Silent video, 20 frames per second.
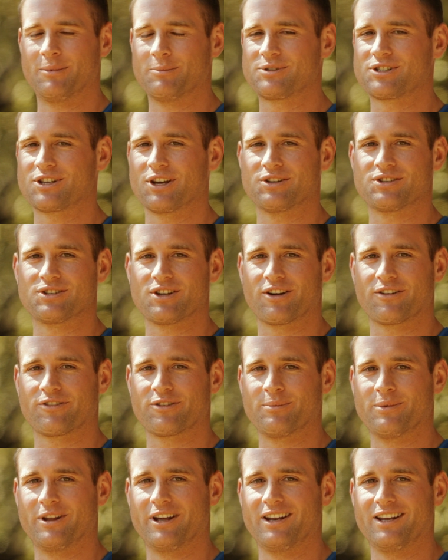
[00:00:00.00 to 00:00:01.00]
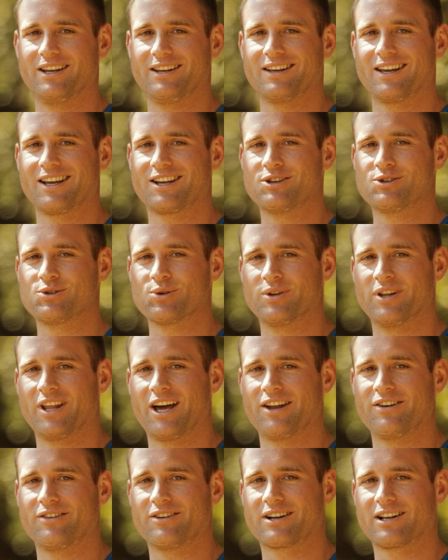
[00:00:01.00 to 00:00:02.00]
I'm so stoked from that. He, he can join the
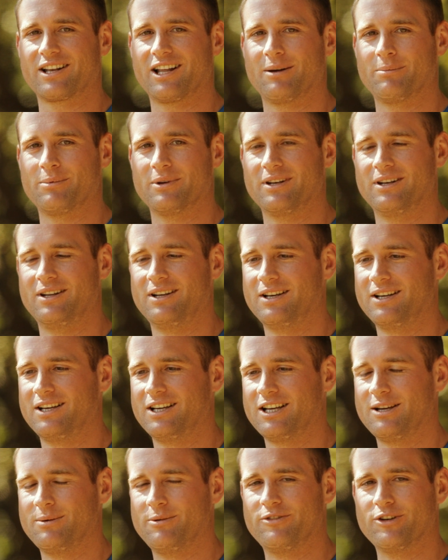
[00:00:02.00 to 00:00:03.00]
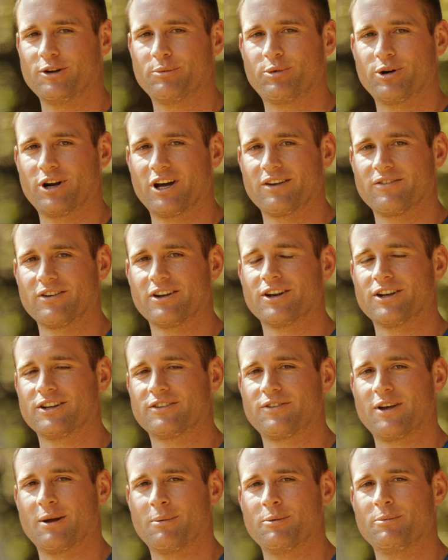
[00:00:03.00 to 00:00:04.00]
100 club and be very proud of it, and his
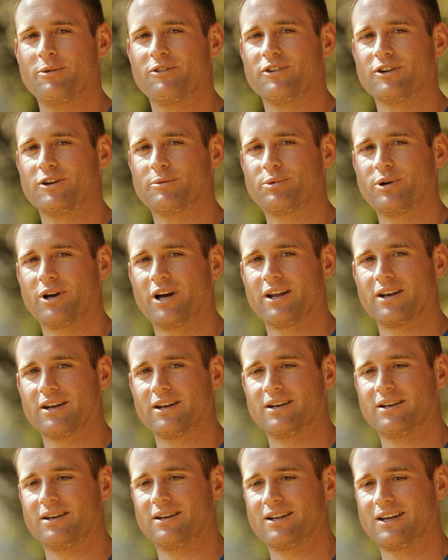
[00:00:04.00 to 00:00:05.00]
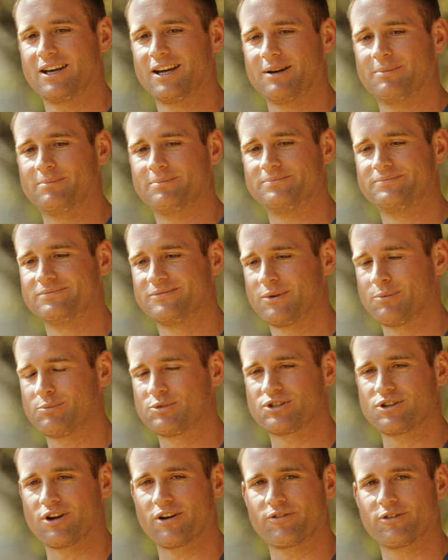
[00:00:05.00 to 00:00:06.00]
family will be very proud, and um,
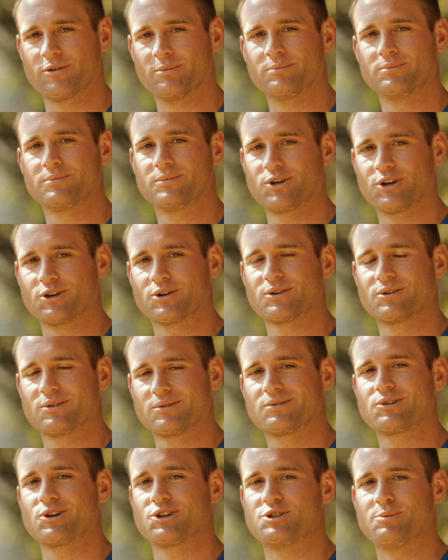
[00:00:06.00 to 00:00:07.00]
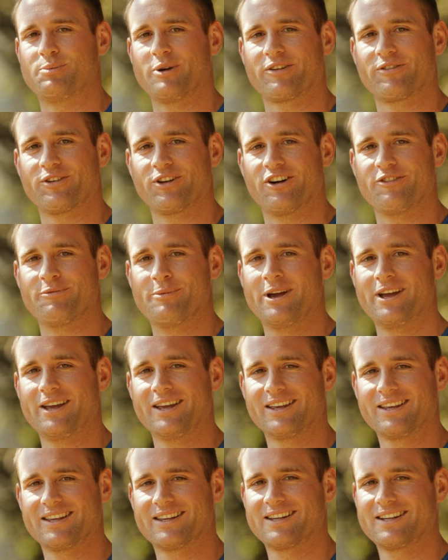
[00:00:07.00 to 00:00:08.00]
stoked from got, got you back for life,
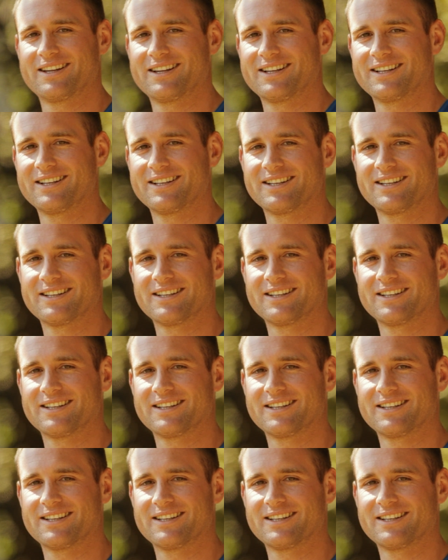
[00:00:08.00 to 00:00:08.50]
mate.